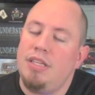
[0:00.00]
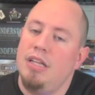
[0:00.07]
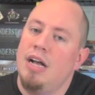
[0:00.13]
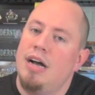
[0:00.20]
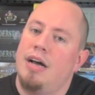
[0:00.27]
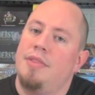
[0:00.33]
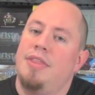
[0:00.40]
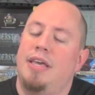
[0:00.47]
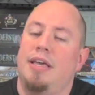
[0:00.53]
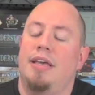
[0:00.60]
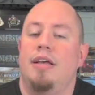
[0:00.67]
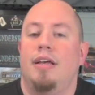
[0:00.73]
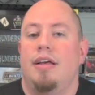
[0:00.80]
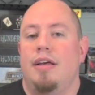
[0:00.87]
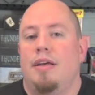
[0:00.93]

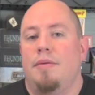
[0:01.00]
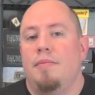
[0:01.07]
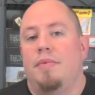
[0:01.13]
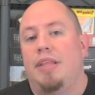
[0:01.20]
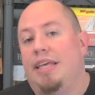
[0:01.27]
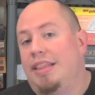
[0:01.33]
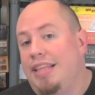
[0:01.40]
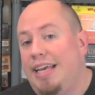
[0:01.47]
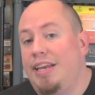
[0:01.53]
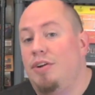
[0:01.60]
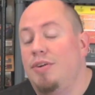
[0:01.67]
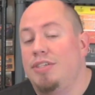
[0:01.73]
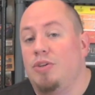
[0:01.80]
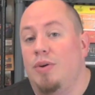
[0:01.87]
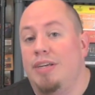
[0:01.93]
The
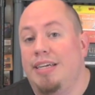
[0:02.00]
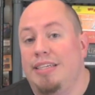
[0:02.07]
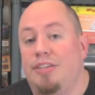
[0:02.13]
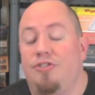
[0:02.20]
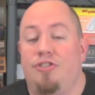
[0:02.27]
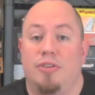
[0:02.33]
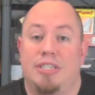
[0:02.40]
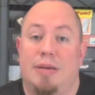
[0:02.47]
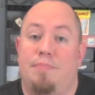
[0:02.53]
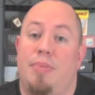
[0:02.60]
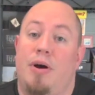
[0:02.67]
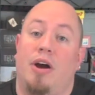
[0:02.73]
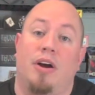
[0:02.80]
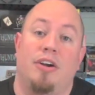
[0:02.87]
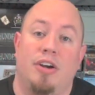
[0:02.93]
leader is going to get to choose a
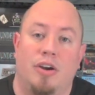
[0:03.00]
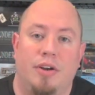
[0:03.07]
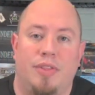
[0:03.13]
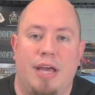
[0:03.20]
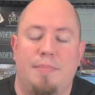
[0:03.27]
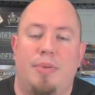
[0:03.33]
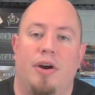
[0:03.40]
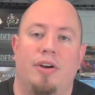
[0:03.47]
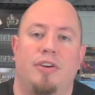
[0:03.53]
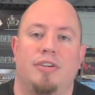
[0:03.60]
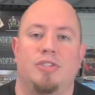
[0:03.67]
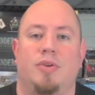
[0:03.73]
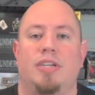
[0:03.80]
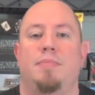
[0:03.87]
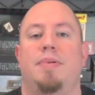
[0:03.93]
partner, and that partner
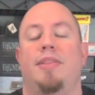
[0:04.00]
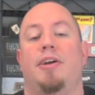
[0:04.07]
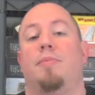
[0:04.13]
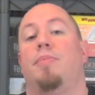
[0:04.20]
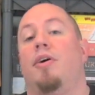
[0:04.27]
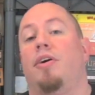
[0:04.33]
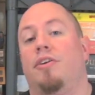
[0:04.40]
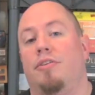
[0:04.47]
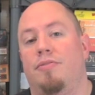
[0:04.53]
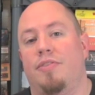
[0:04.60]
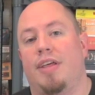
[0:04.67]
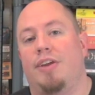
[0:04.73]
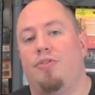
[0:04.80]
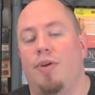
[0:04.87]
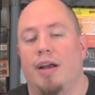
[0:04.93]
is going to be their partner for
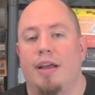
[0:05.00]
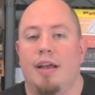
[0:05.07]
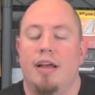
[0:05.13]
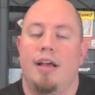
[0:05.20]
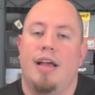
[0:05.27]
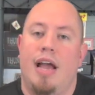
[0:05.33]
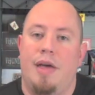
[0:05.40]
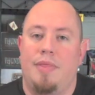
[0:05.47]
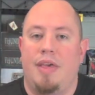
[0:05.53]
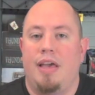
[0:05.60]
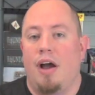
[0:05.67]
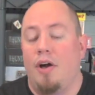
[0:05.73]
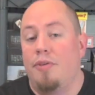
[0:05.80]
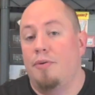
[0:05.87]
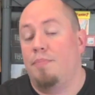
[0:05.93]
that trick. And
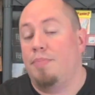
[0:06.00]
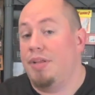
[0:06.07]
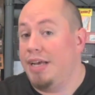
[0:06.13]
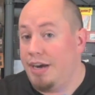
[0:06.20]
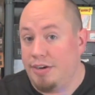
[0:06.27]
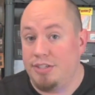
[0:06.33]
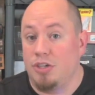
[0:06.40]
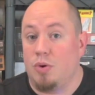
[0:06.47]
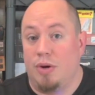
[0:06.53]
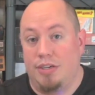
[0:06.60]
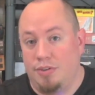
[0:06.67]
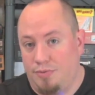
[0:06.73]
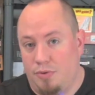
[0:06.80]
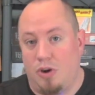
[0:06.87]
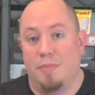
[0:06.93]
the other players are
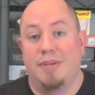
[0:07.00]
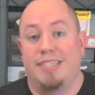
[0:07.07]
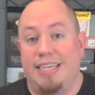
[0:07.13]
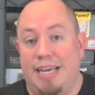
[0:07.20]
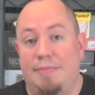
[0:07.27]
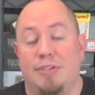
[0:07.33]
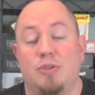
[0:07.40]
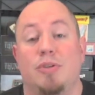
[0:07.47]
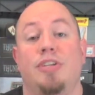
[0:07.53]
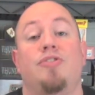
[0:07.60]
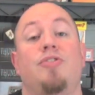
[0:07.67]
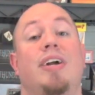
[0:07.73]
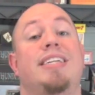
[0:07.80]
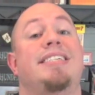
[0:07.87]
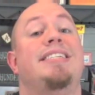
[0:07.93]
going to form a team that's going to
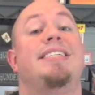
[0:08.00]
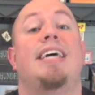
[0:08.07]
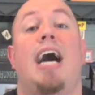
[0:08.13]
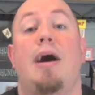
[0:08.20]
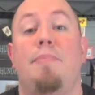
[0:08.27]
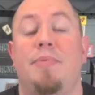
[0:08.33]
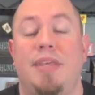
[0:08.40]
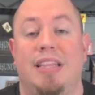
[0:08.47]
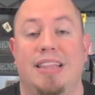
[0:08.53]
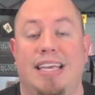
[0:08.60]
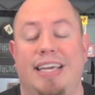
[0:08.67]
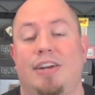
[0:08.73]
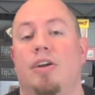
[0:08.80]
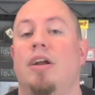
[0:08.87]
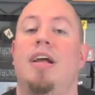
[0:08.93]
try and stop the
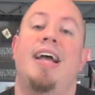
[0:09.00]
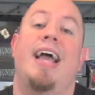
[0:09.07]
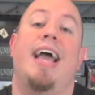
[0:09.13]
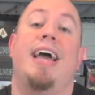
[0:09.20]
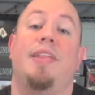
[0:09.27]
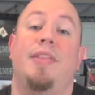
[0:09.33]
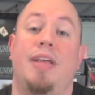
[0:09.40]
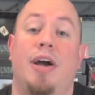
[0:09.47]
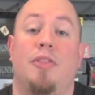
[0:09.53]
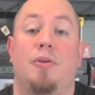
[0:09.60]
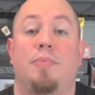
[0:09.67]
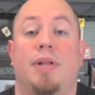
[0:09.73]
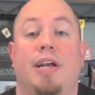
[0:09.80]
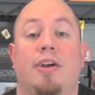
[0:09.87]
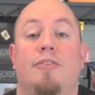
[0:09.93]
leader and the
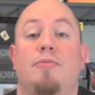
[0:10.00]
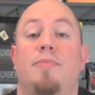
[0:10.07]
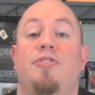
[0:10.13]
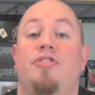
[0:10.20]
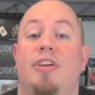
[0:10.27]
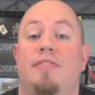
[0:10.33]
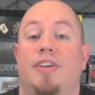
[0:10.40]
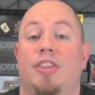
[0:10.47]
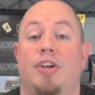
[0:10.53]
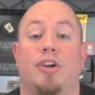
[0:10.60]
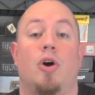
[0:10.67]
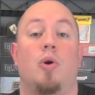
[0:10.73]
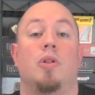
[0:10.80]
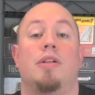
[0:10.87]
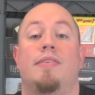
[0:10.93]
other player from achieving their
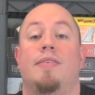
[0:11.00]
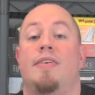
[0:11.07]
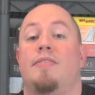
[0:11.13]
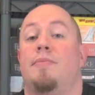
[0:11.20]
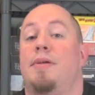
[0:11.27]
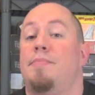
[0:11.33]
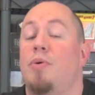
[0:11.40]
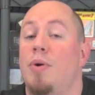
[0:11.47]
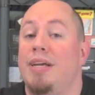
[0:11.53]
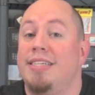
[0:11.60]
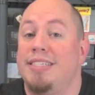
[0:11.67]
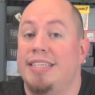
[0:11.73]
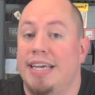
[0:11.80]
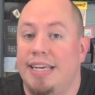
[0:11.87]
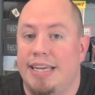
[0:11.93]
goal of how many
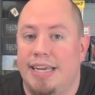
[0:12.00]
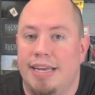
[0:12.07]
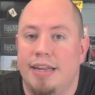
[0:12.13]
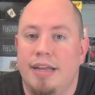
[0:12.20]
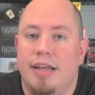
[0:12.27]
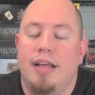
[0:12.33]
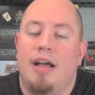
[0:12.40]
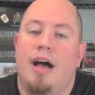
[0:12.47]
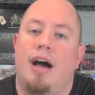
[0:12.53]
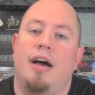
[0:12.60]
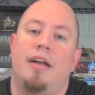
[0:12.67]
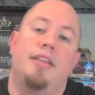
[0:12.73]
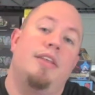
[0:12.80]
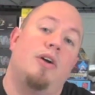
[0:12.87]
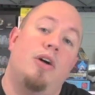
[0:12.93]
points they need.
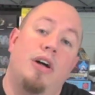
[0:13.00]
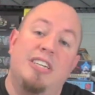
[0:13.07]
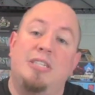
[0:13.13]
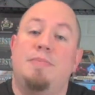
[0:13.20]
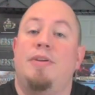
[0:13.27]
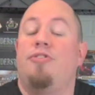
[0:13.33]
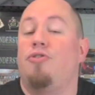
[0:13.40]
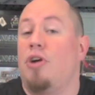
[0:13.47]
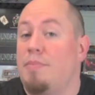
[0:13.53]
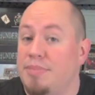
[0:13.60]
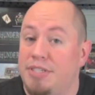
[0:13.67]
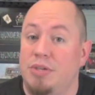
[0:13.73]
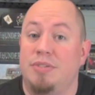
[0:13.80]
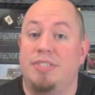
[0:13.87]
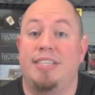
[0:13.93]
There'll also be trump
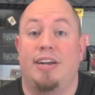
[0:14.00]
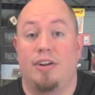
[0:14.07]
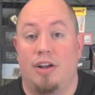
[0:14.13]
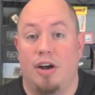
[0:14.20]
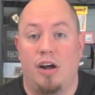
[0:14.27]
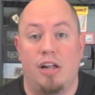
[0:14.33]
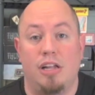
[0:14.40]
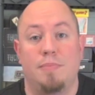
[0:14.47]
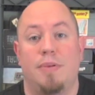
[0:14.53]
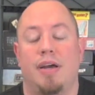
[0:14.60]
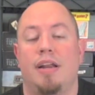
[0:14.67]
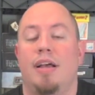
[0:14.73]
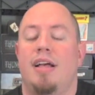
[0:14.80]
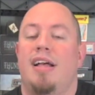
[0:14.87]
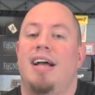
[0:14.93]
suits that are called,
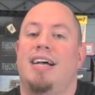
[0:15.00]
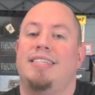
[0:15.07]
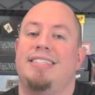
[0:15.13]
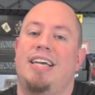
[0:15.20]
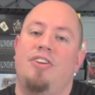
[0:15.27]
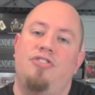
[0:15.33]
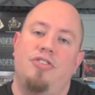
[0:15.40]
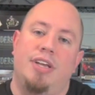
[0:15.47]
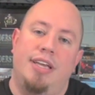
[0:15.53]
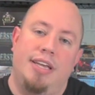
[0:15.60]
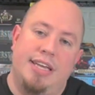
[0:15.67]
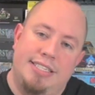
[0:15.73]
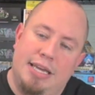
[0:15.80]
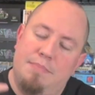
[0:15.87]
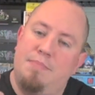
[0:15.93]
but essentially
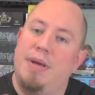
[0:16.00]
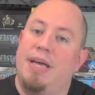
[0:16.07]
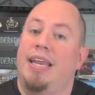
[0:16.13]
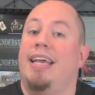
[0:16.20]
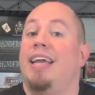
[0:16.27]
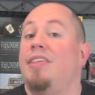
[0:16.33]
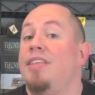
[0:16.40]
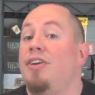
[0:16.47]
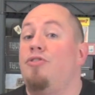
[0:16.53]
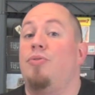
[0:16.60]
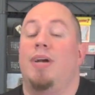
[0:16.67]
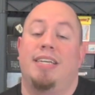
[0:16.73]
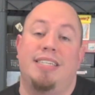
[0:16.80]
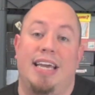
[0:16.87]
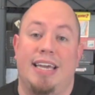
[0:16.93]
it's a bidding and then
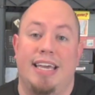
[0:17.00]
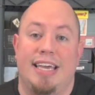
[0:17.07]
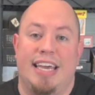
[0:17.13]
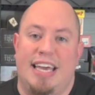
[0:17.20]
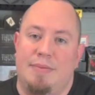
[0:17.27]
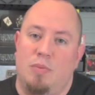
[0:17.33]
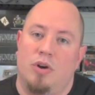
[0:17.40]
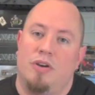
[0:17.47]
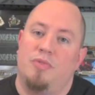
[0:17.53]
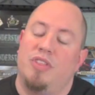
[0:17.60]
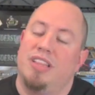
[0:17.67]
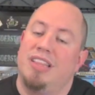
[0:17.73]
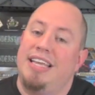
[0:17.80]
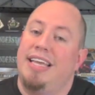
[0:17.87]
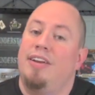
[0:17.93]
trick-taking game where if
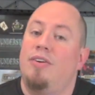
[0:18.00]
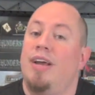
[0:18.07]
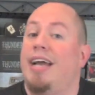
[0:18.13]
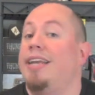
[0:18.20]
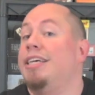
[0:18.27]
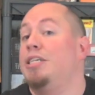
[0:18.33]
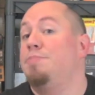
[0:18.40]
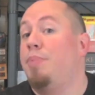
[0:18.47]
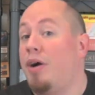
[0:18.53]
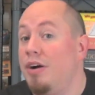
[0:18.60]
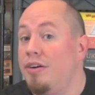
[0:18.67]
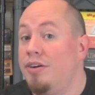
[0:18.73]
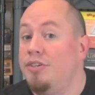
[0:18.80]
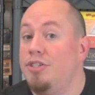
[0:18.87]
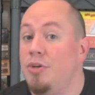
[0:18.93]
the leader and his
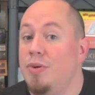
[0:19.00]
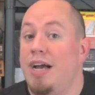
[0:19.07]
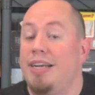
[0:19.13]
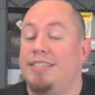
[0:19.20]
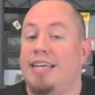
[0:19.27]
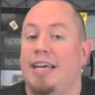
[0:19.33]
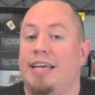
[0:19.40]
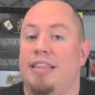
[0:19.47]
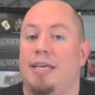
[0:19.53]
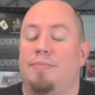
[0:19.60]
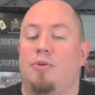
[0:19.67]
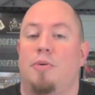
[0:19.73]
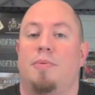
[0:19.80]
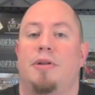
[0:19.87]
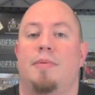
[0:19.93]
partner do not take the
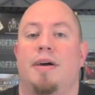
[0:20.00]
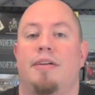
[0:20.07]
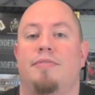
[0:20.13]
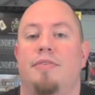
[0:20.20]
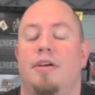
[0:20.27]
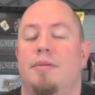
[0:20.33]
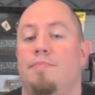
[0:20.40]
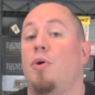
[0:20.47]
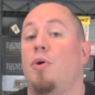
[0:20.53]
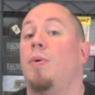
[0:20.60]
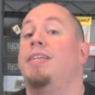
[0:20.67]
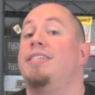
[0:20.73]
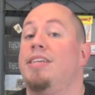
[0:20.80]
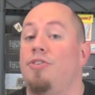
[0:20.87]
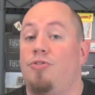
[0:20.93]
appropriate amount of
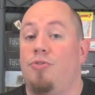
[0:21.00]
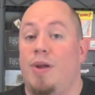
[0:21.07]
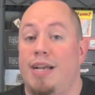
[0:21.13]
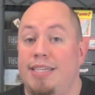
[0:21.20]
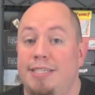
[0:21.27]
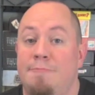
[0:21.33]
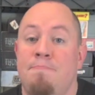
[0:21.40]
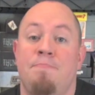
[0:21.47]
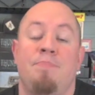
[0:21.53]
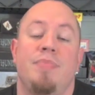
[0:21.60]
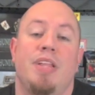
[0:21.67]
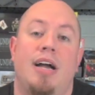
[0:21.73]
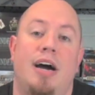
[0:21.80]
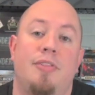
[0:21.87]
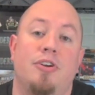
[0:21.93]
points and tricks,
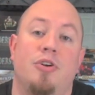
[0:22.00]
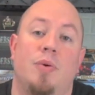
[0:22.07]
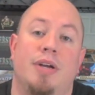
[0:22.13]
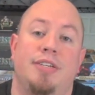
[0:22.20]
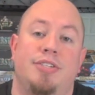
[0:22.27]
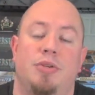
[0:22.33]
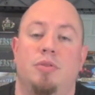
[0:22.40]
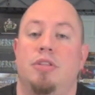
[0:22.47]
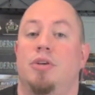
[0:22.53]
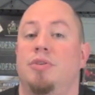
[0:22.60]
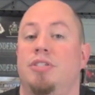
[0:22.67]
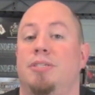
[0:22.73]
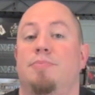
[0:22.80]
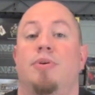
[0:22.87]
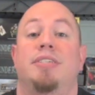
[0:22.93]
they're going to
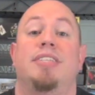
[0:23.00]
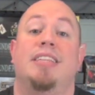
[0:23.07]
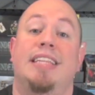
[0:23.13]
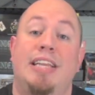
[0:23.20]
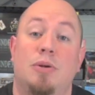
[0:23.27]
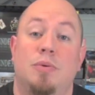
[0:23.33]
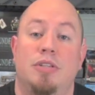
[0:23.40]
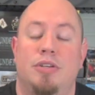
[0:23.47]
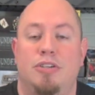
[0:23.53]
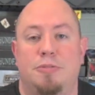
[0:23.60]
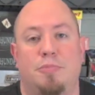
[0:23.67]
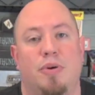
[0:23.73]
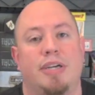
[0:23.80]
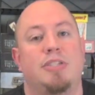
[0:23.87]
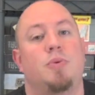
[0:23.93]
lose some points. The leader will lose
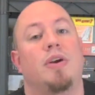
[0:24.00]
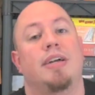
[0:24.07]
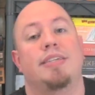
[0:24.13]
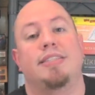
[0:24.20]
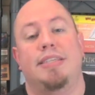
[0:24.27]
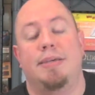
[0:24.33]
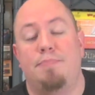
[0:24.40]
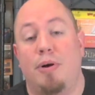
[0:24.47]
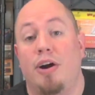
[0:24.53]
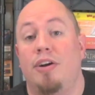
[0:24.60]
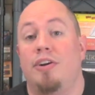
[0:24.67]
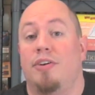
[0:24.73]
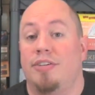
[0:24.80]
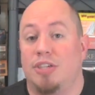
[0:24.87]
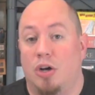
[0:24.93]
points, whereas the
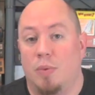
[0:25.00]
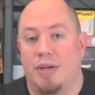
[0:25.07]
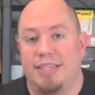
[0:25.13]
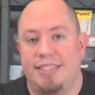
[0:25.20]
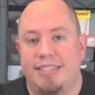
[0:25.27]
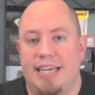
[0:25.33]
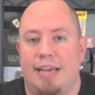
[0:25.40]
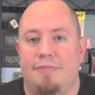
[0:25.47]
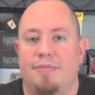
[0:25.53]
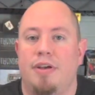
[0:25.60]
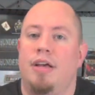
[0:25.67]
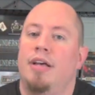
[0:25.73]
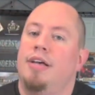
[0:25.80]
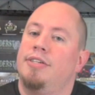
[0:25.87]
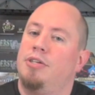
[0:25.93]
partner is always safe.
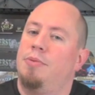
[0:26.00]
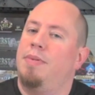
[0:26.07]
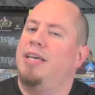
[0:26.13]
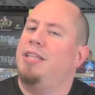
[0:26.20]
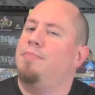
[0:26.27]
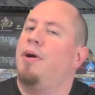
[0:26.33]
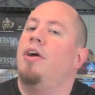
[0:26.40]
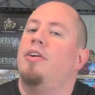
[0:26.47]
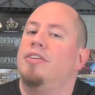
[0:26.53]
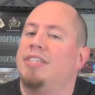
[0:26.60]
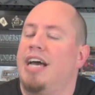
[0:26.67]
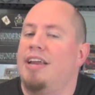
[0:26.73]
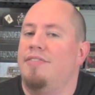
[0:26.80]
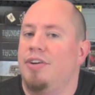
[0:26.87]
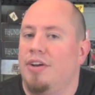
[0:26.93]
So being the partner is
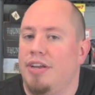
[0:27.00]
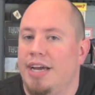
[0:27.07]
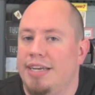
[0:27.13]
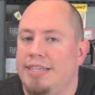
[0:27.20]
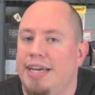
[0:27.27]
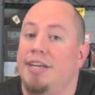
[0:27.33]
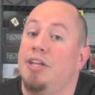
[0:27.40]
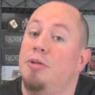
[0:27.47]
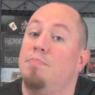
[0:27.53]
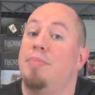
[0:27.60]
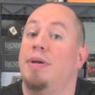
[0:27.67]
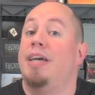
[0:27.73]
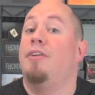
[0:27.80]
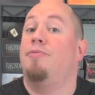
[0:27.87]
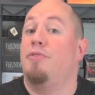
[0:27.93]
kind of a good idea, and you'll
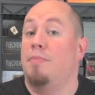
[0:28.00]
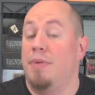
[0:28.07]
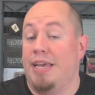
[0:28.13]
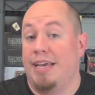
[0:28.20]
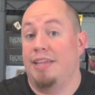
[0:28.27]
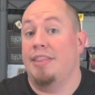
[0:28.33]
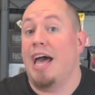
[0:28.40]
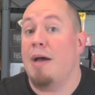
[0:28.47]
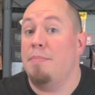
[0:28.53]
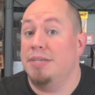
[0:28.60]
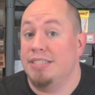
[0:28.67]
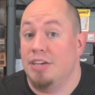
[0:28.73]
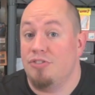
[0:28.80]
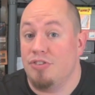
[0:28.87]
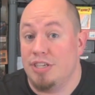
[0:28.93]
bid for being in that
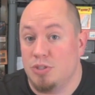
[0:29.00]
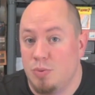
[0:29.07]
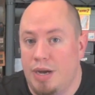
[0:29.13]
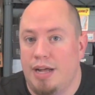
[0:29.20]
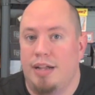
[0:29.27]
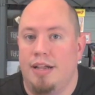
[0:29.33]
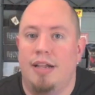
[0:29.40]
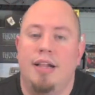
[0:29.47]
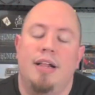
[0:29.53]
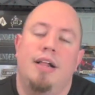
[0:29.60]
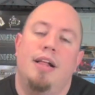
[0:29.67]
position as well.